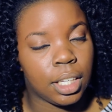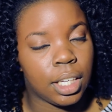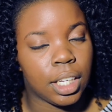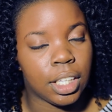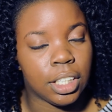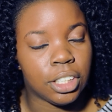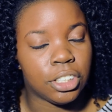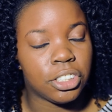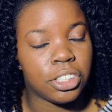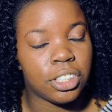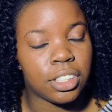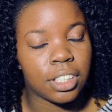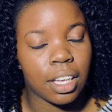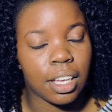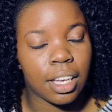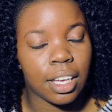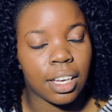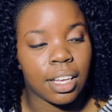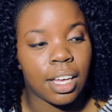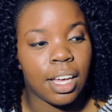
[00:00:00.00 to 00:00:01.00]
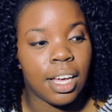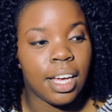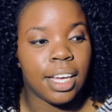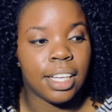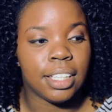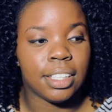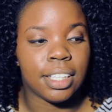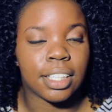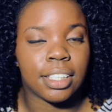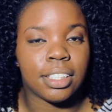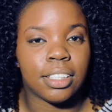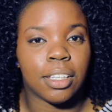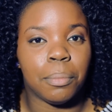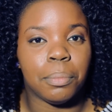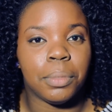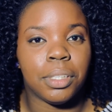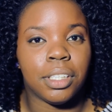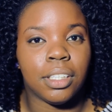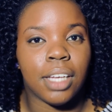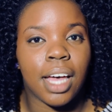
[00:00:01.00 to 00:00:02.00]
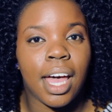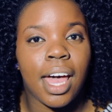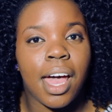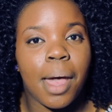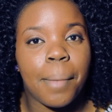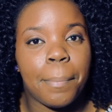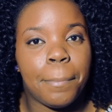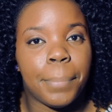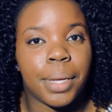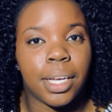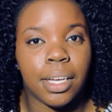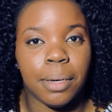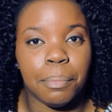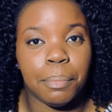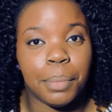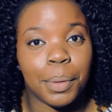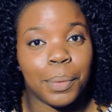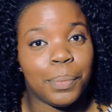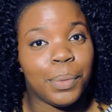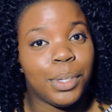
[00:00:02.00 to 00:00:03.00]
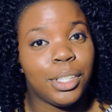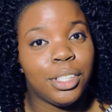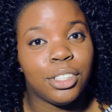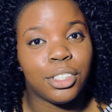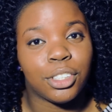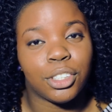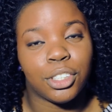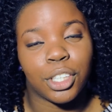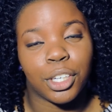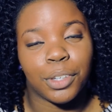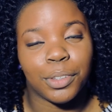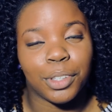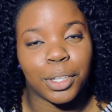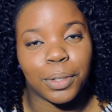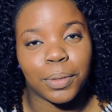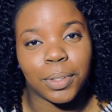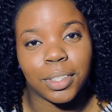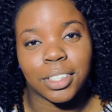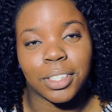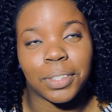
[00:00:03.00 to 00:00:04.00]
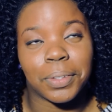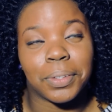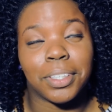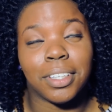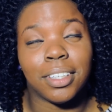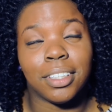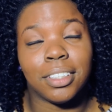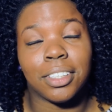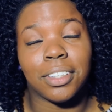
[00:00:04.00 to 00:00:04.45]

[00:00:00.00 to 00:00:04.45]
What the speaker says: He just said that something happened, but we just don't know what's going on.